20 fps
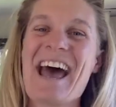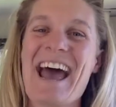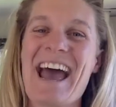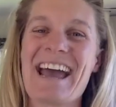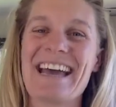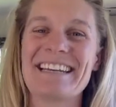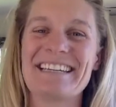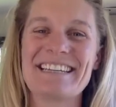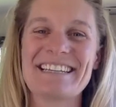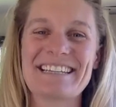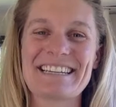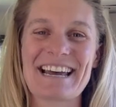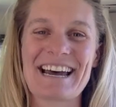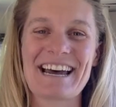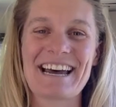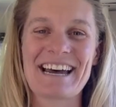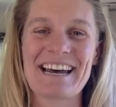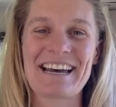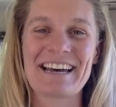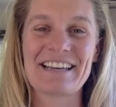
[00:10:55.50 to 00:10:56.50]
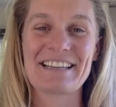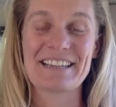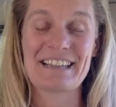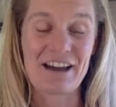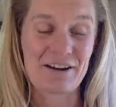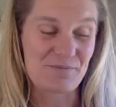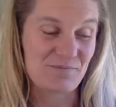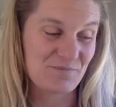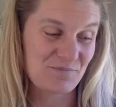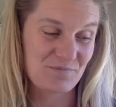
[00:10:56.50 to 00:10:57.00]
And
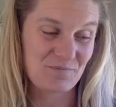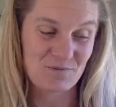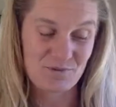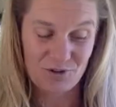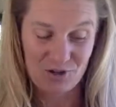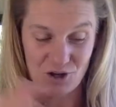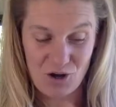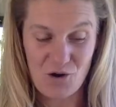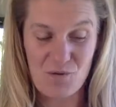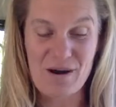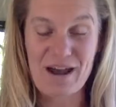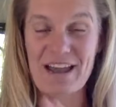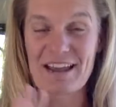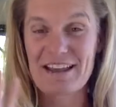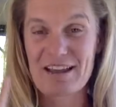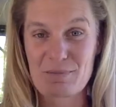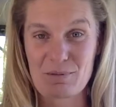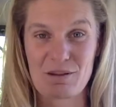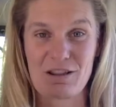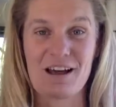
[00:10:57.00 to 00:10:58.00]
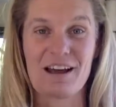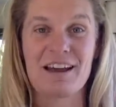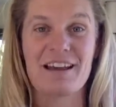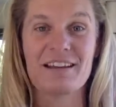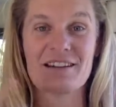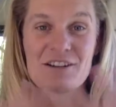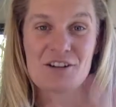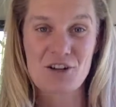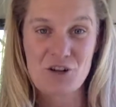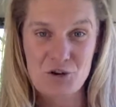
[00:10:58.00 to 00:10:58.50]
go away, apply
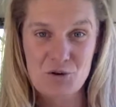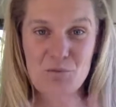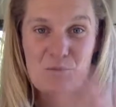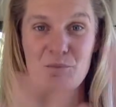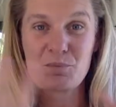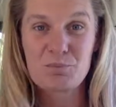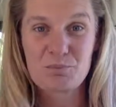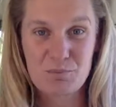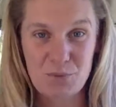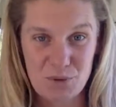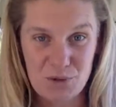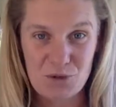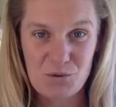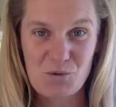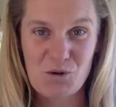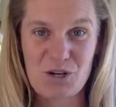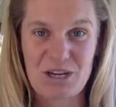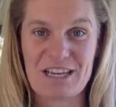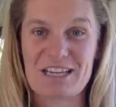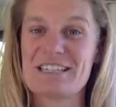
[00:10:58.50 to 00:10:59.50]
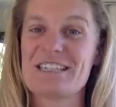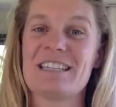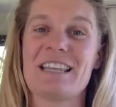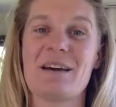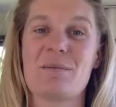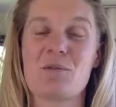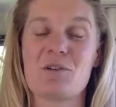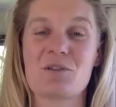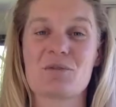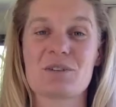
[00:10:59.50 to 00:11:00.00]
it, put your work into
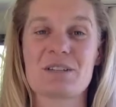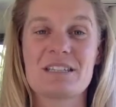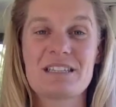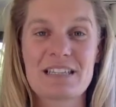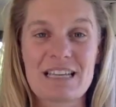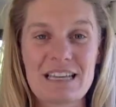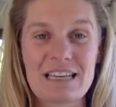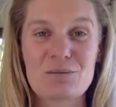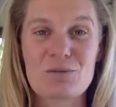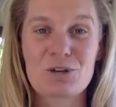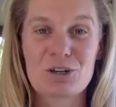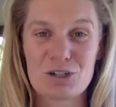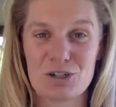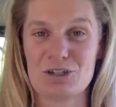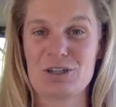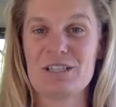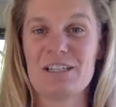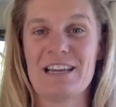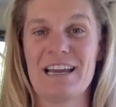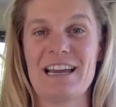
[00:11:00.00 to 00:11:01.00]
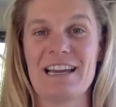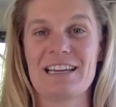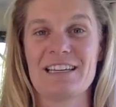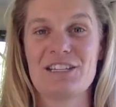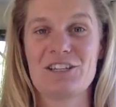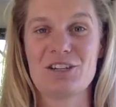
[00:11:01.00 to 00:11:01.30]
that model, see what it looks like